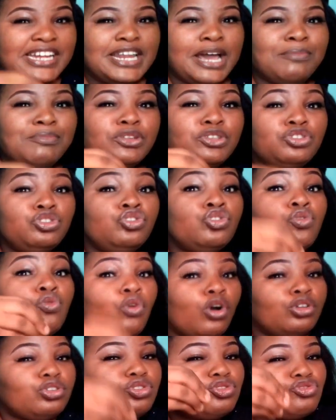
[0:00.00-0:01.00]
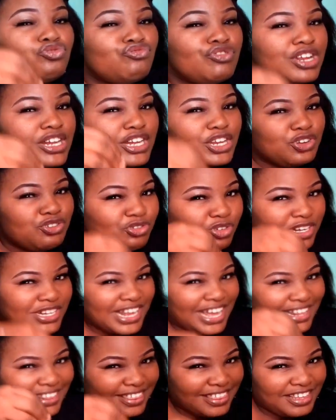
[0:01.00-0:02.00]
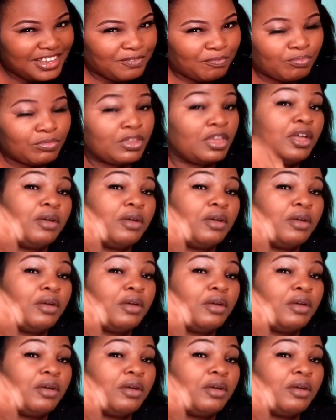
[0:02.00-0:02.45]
That means you want to really know that thing.